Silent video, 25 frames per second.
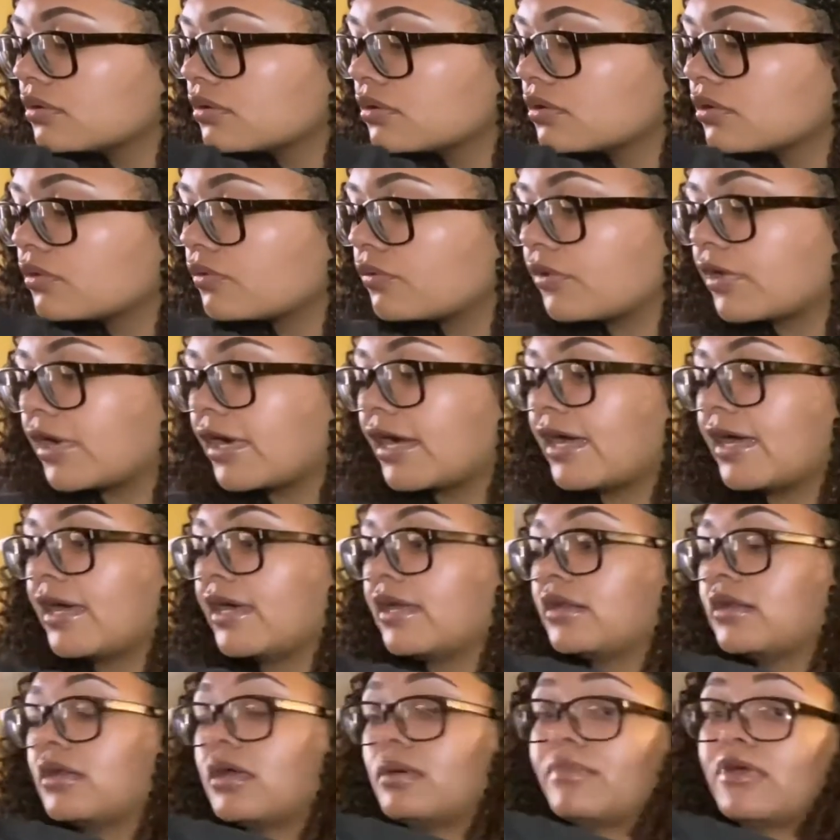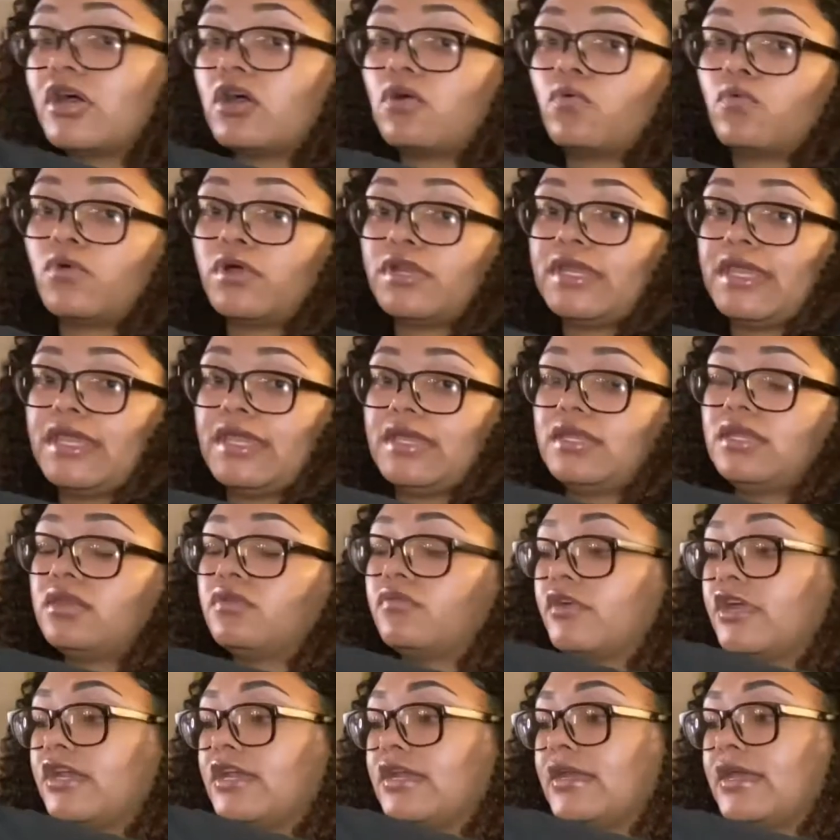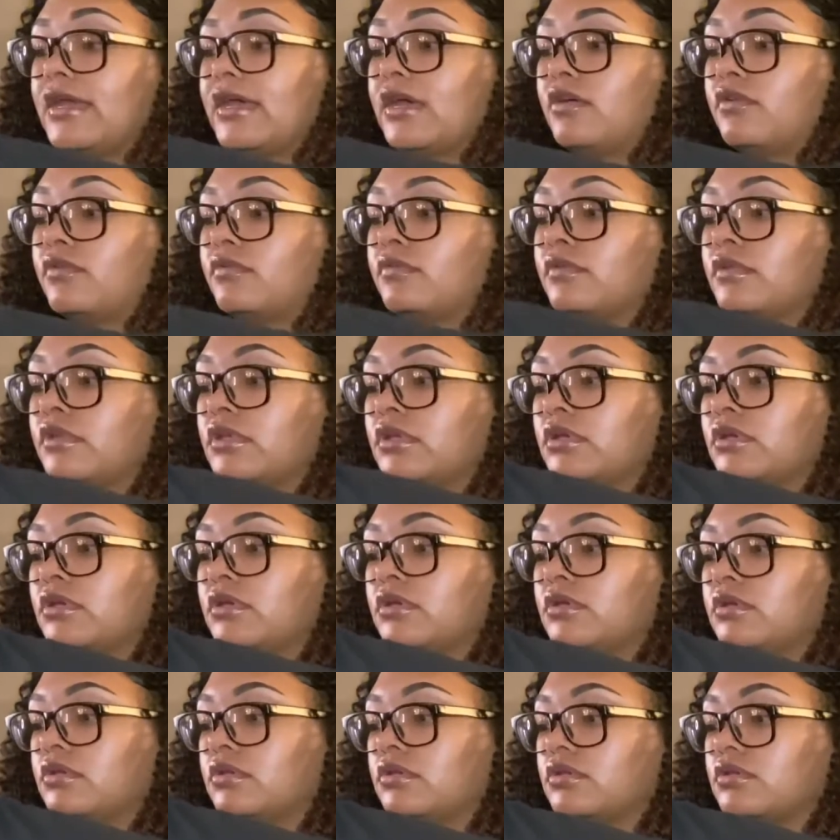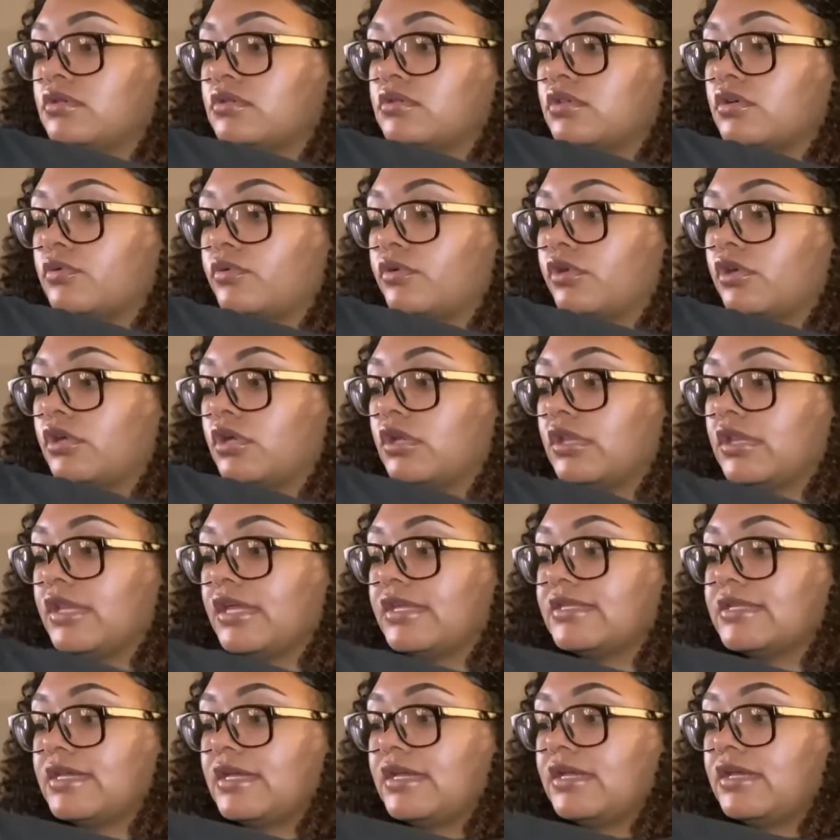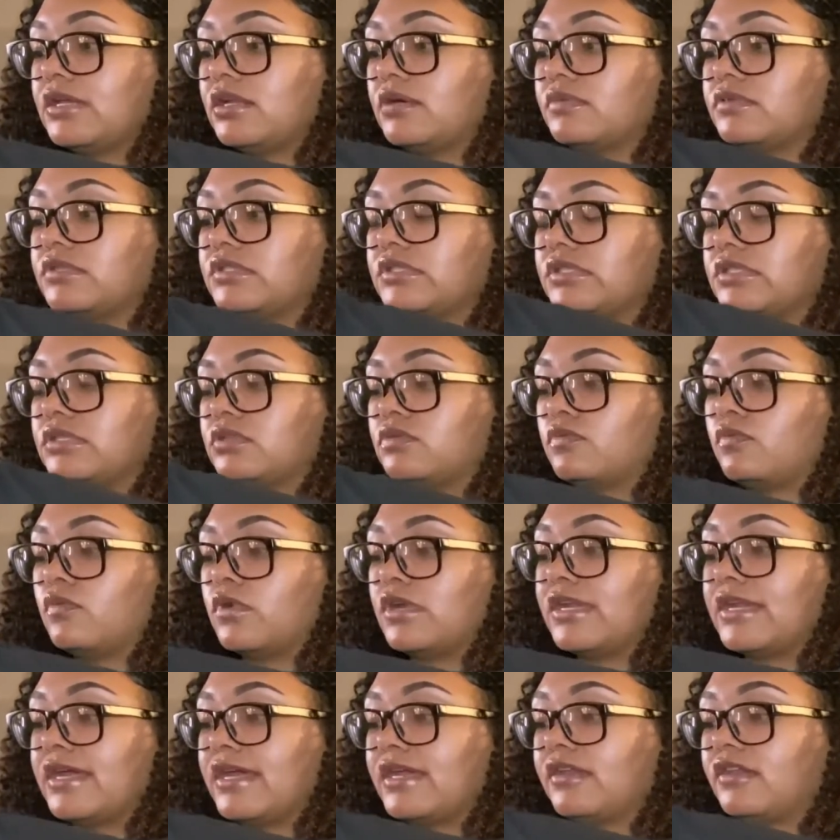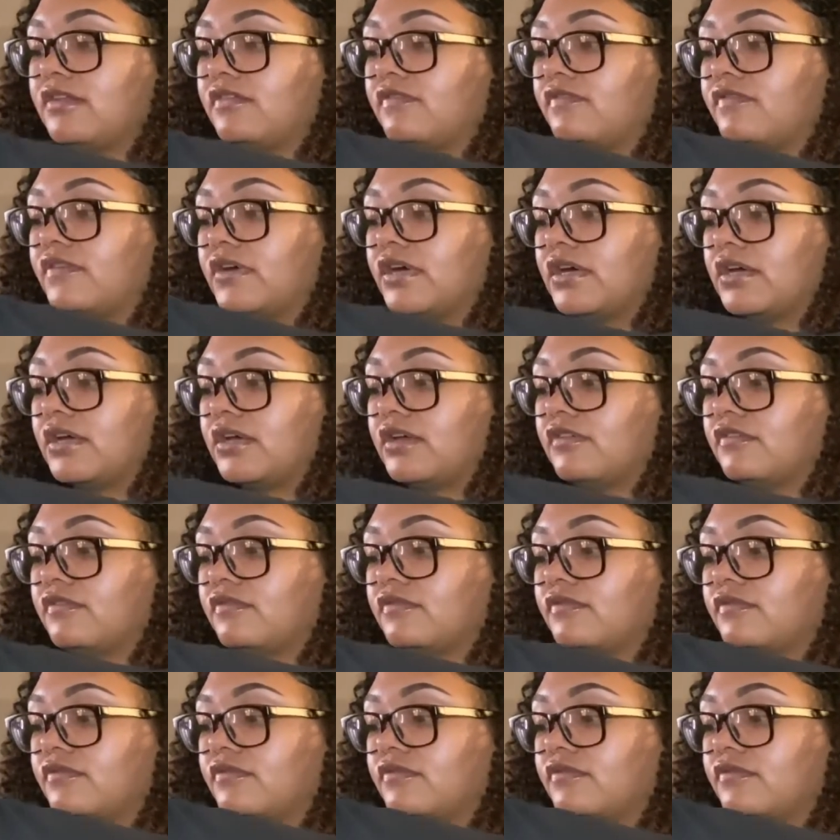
We're at about 180 right now. So we're gonna let that get up to 195.